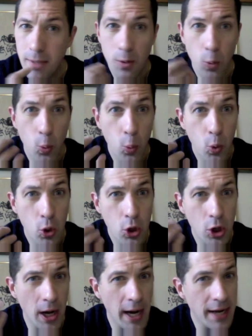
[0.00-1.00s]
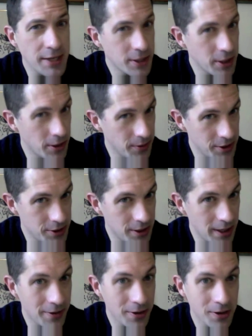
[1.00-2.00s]
Were I to go into
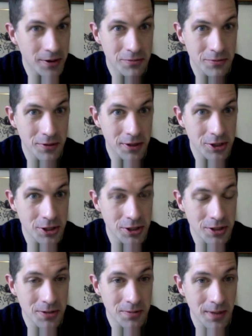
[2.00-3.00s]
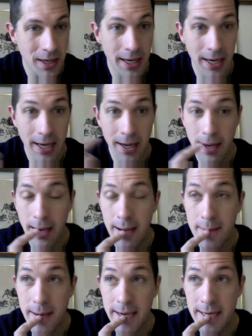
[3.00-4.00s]
other traditions, I
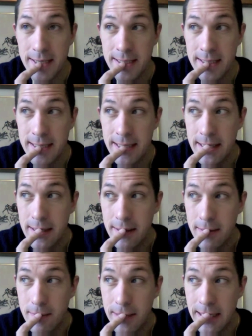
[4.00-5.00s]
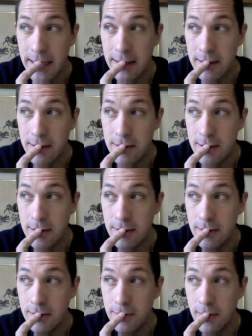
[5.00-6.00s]
might begin
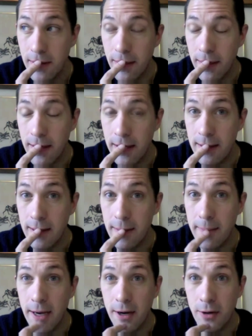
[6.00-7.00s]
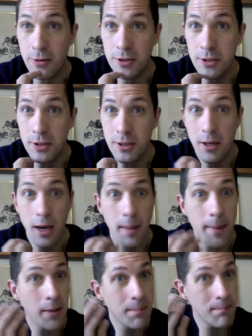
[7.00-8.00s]
to think about
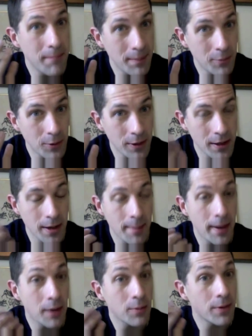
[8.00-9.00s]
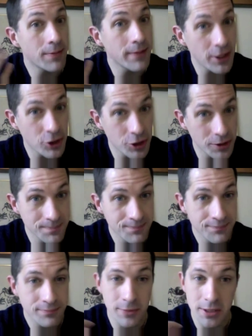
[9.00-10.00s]
memory, about reflection.
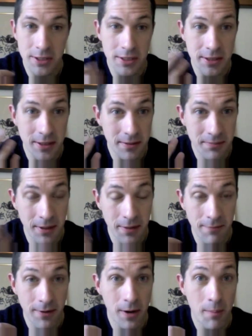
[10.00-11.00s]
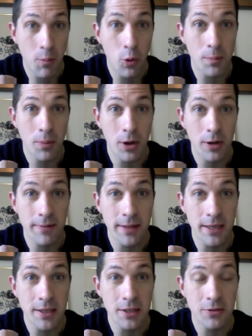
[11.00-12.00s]
This is a very important part of the
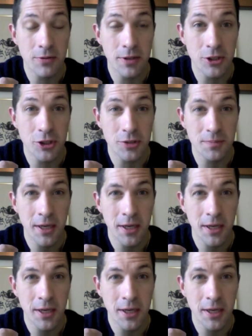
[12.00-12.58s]
Indian tradition.